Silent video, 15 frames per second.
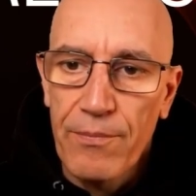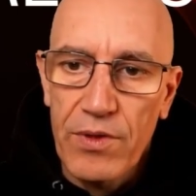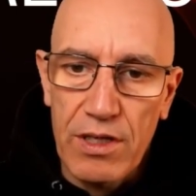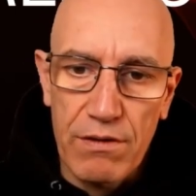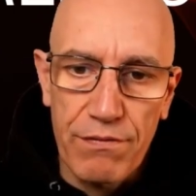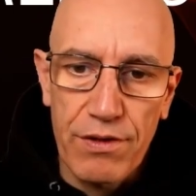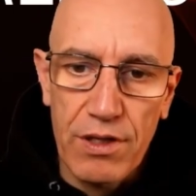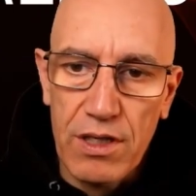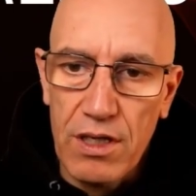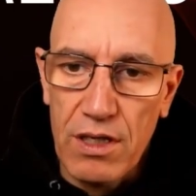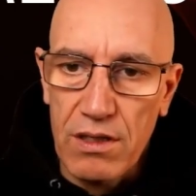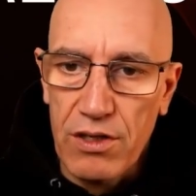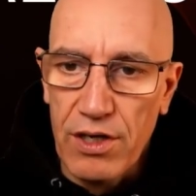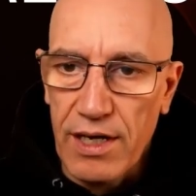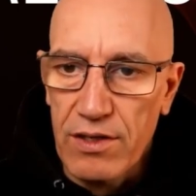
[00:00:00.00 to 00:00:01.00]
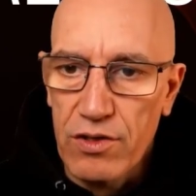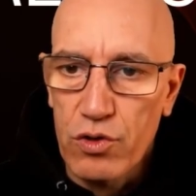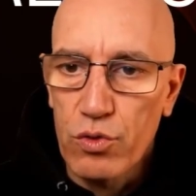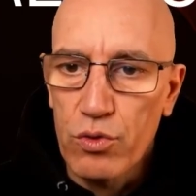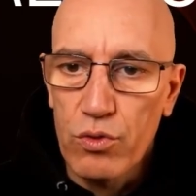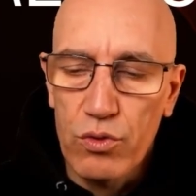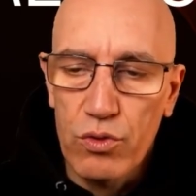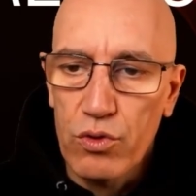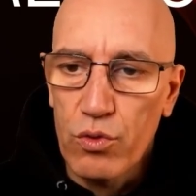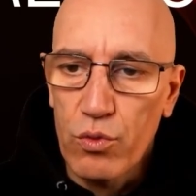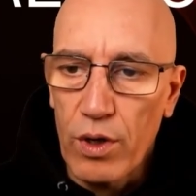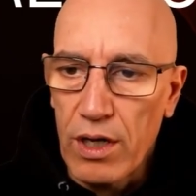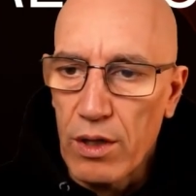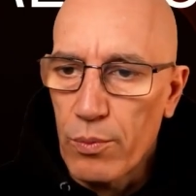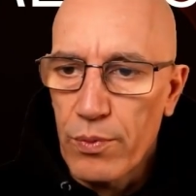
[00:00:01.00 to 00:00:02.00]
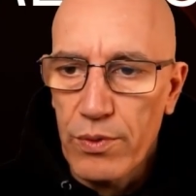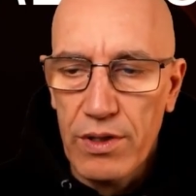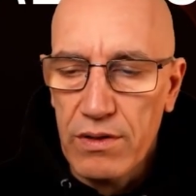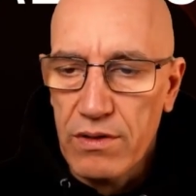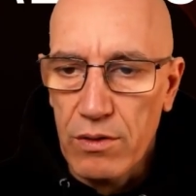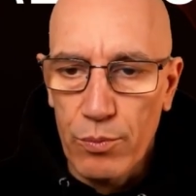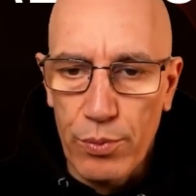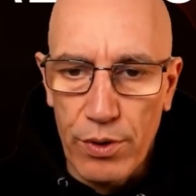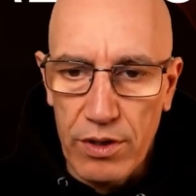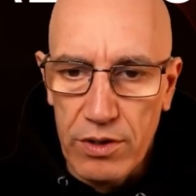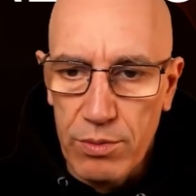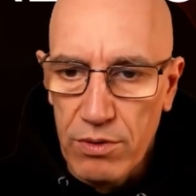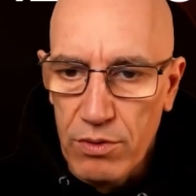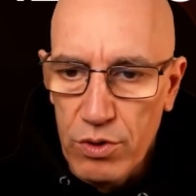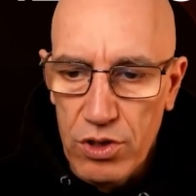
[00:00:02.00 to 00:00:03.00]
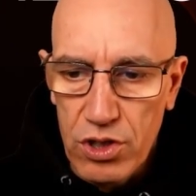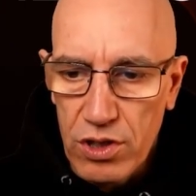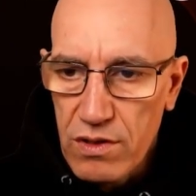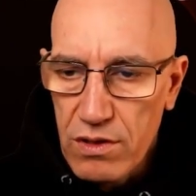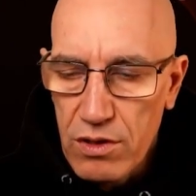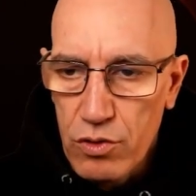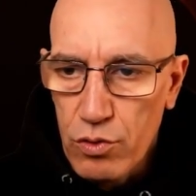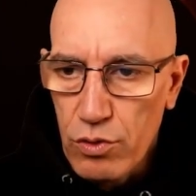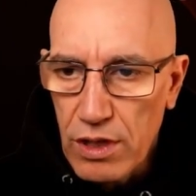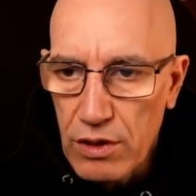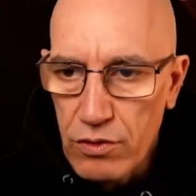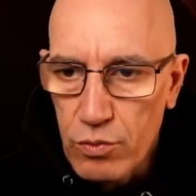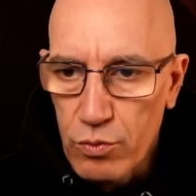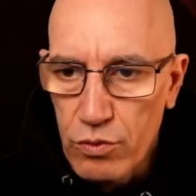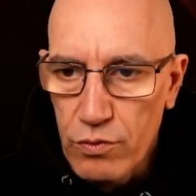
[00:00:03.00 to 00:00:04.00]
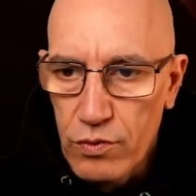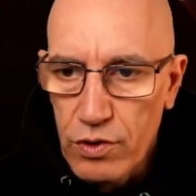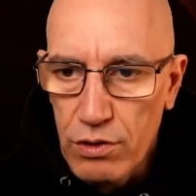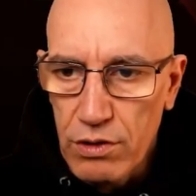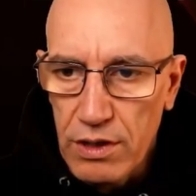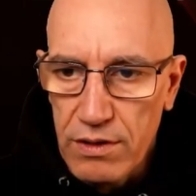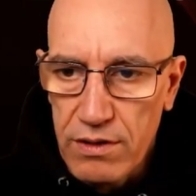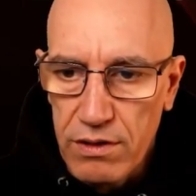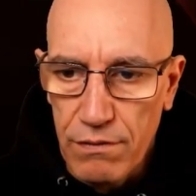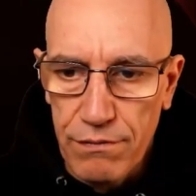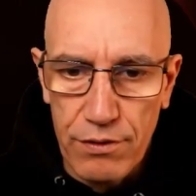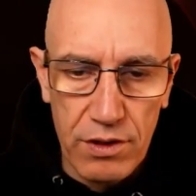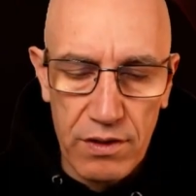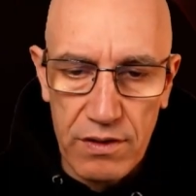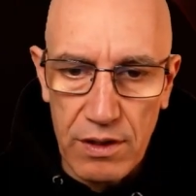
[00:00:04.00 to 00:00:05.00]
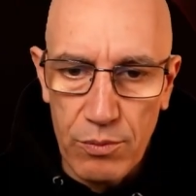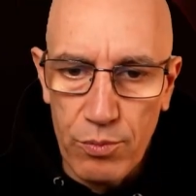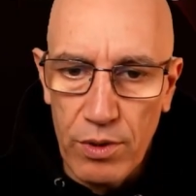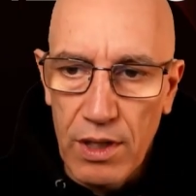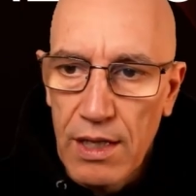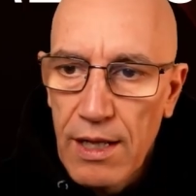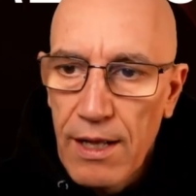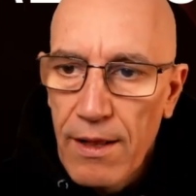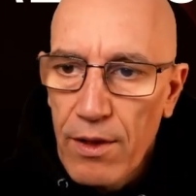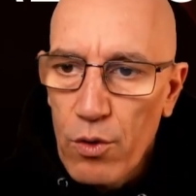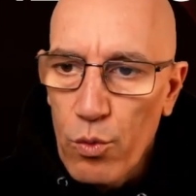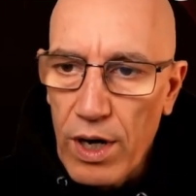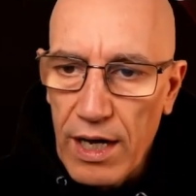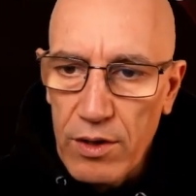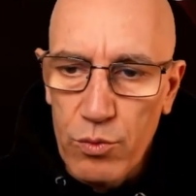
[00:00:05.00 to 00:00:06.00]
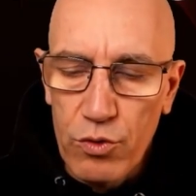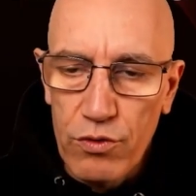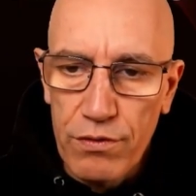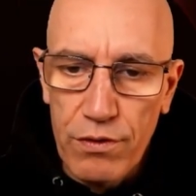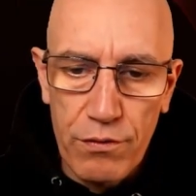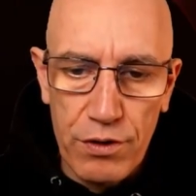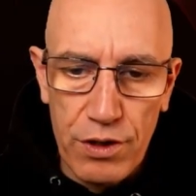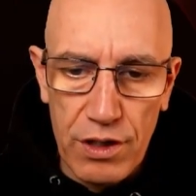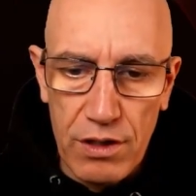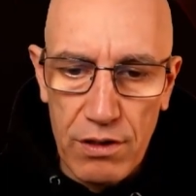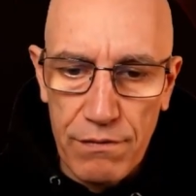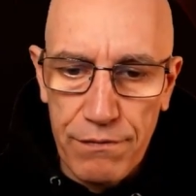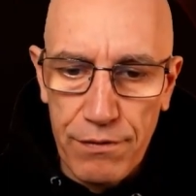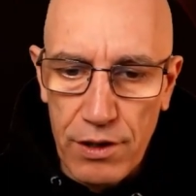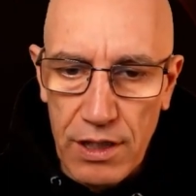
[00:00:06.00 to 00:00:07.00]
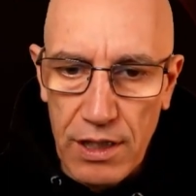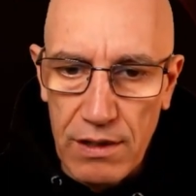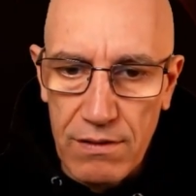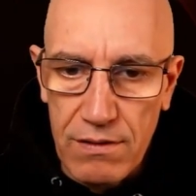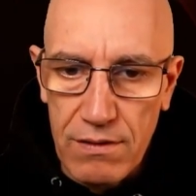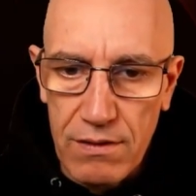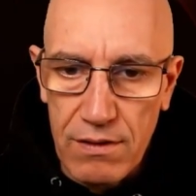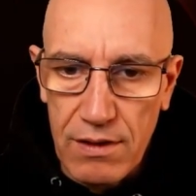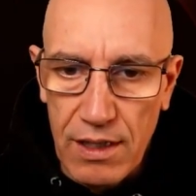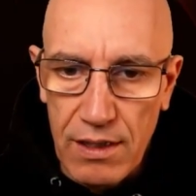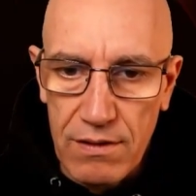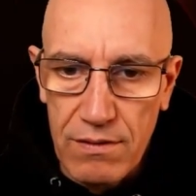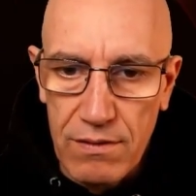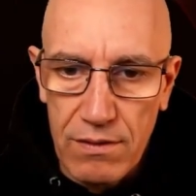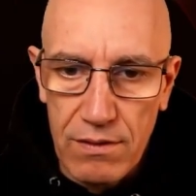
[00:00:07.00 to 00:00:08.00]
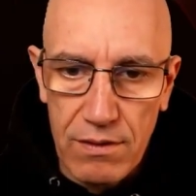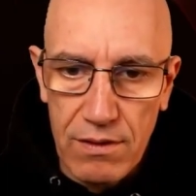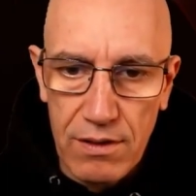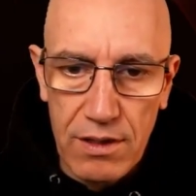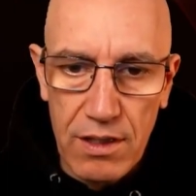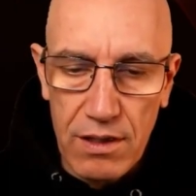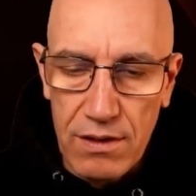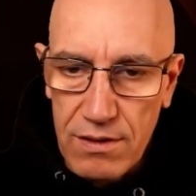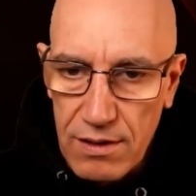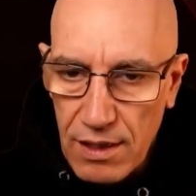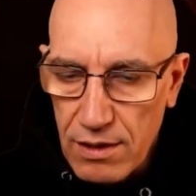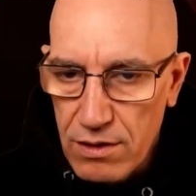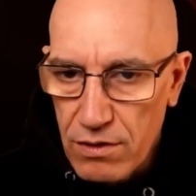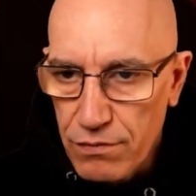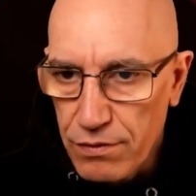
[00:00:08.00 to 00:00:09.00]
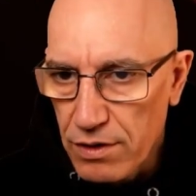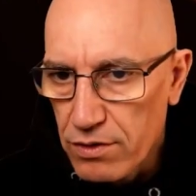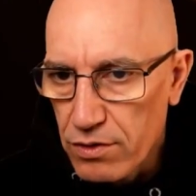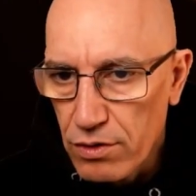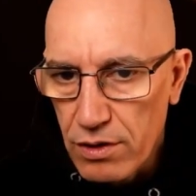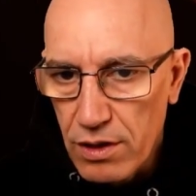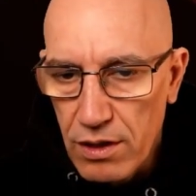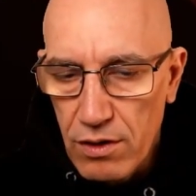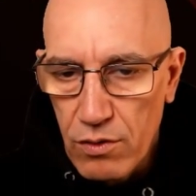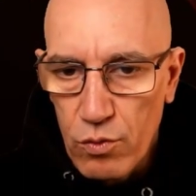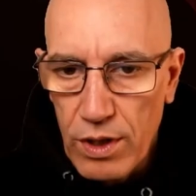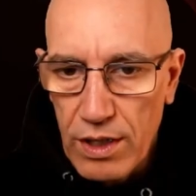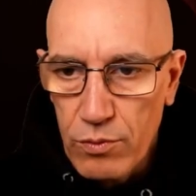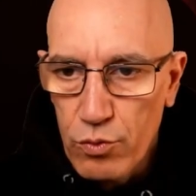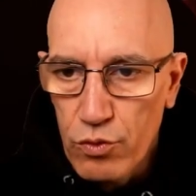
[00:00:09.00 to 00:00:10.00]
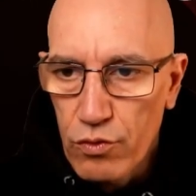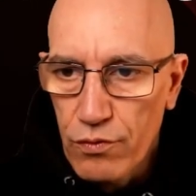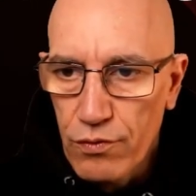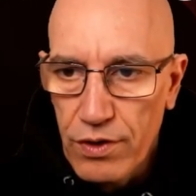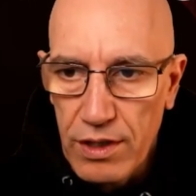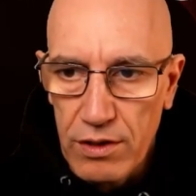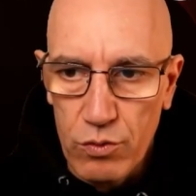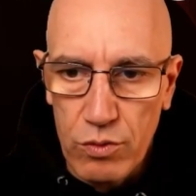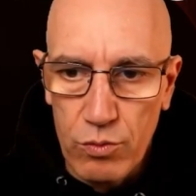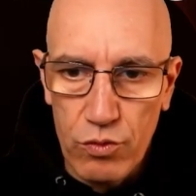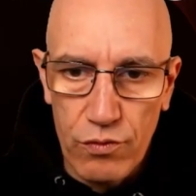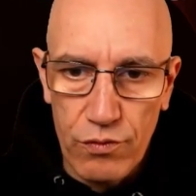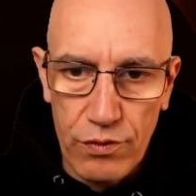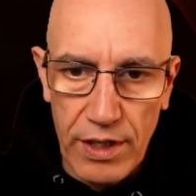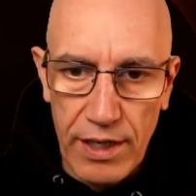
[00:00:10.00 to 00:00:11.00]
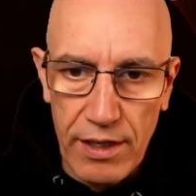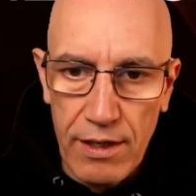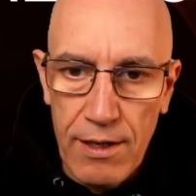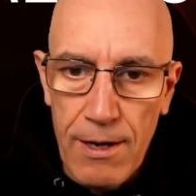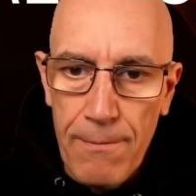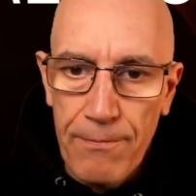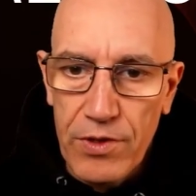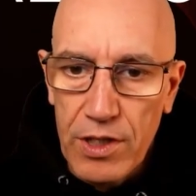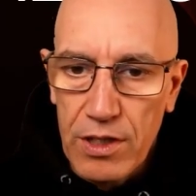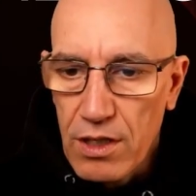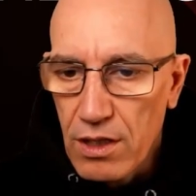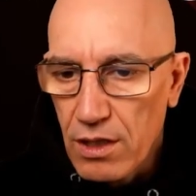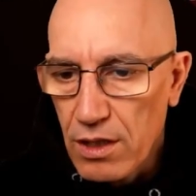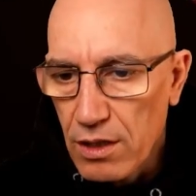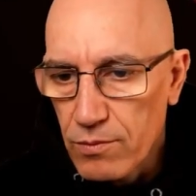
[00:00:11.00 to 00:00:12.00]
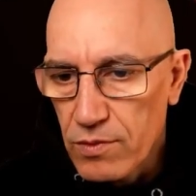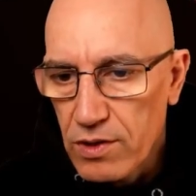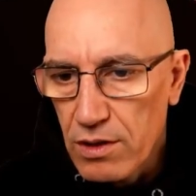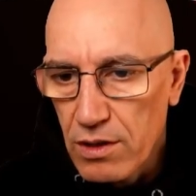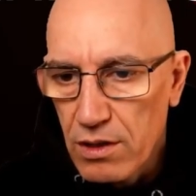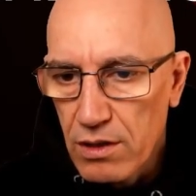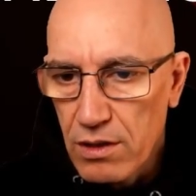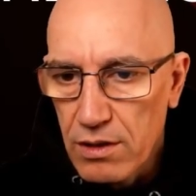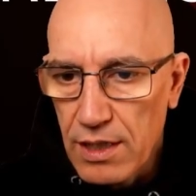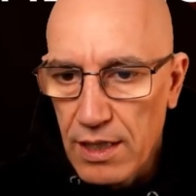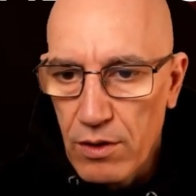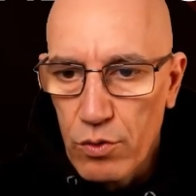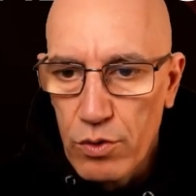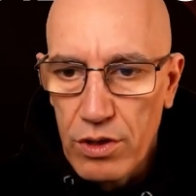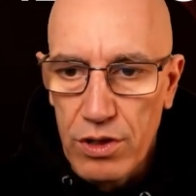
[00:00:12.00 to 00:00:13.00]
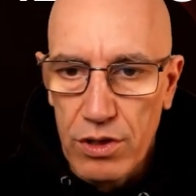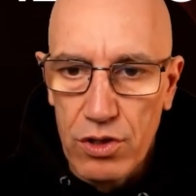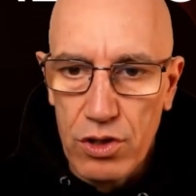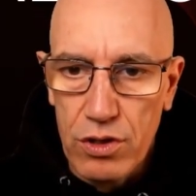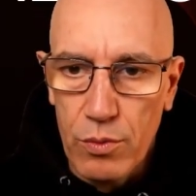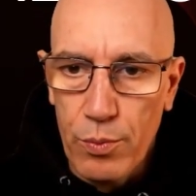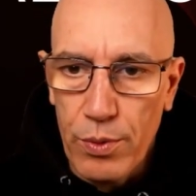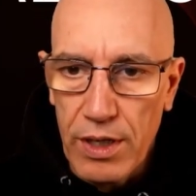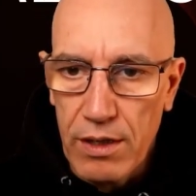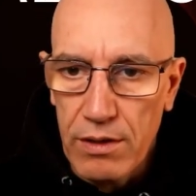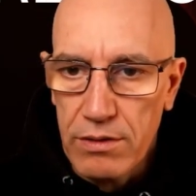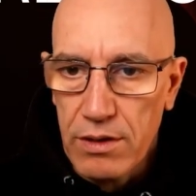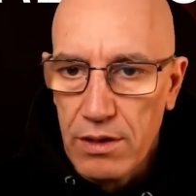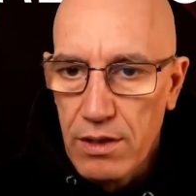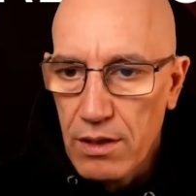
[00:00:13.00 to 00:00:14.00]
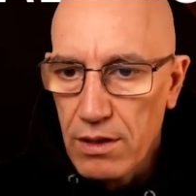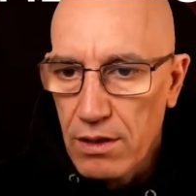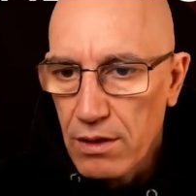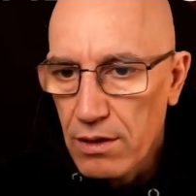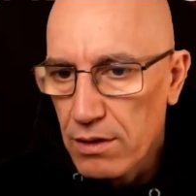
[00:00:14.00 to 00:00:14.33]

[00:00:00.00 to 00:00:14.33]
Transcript: If the king tries to help, it's impossible. We just need to count moves. So let's say, for example, one move over here, forget that the king starts first, okay, one move, then we move there, the king comes here, now we reach the pawn, the king